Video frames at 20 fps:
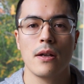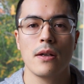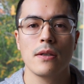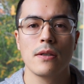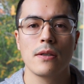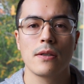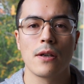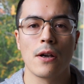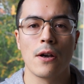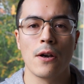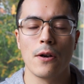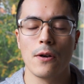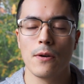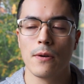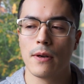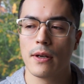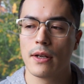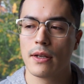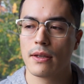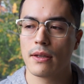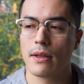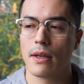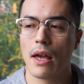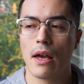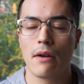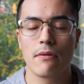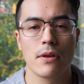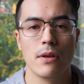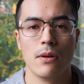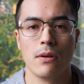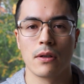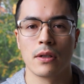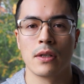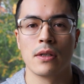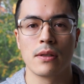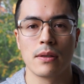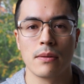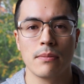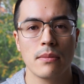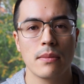So every
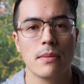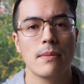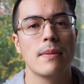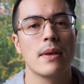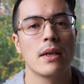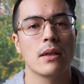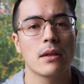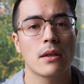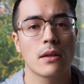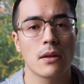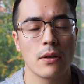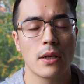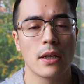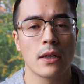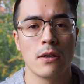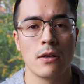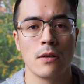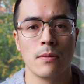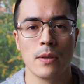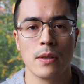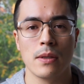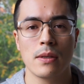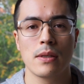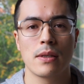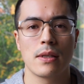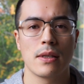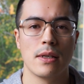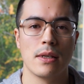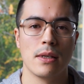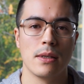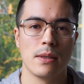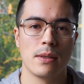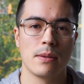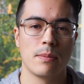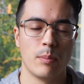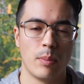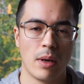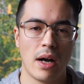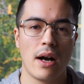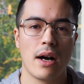organism, including humans, is
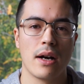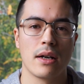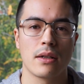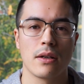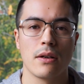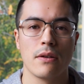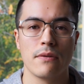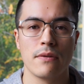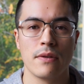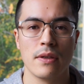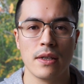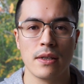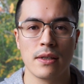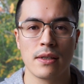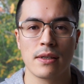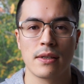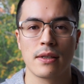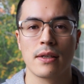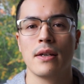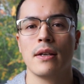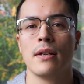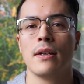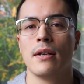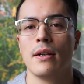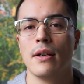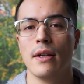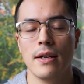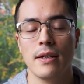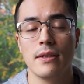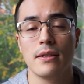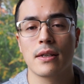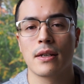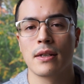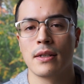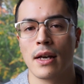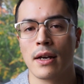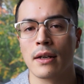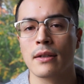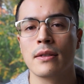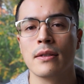part of this
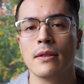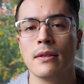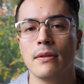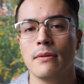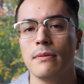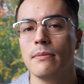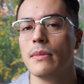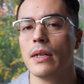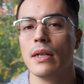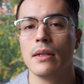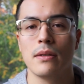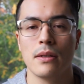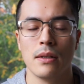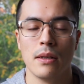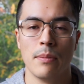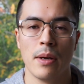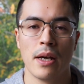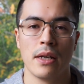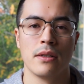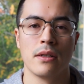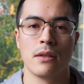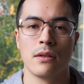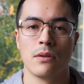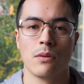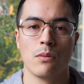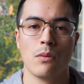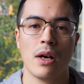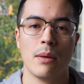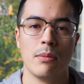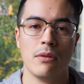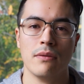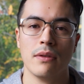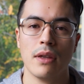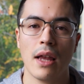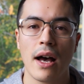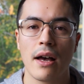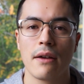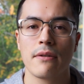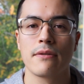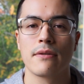interconnected, interdependent web of
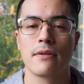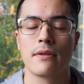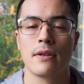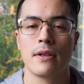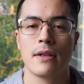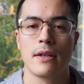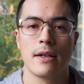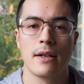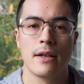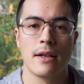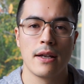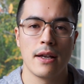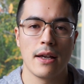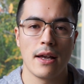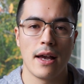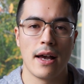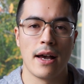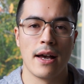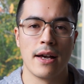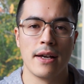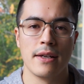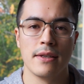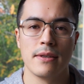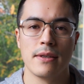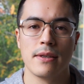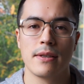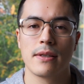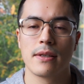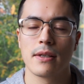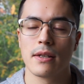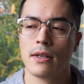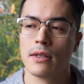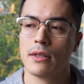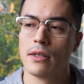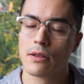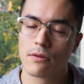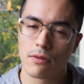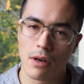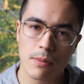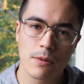life. And a
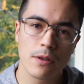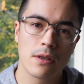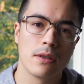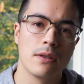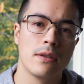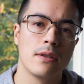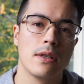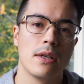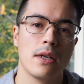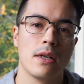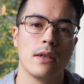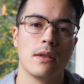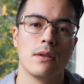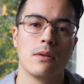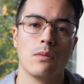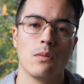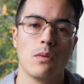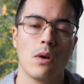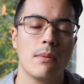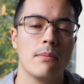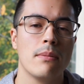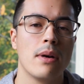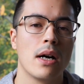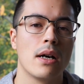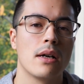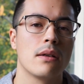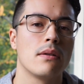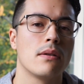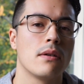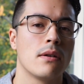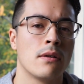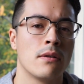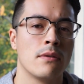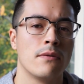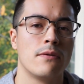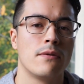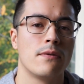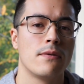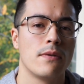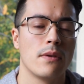disruption in one part
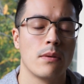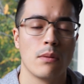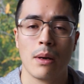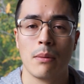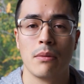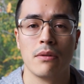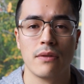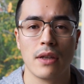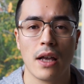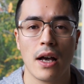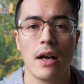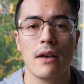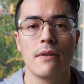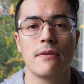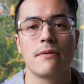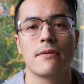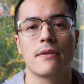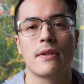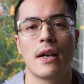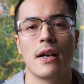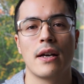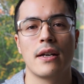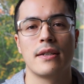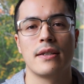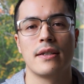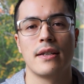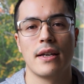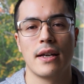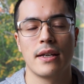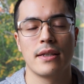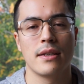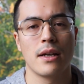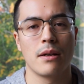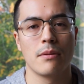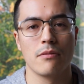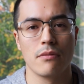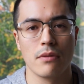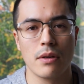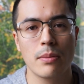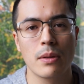of the web of life can end
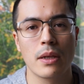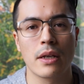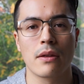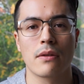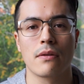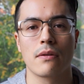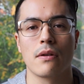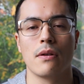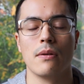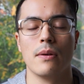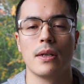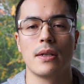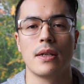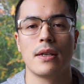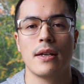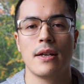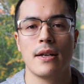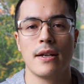up rippling through it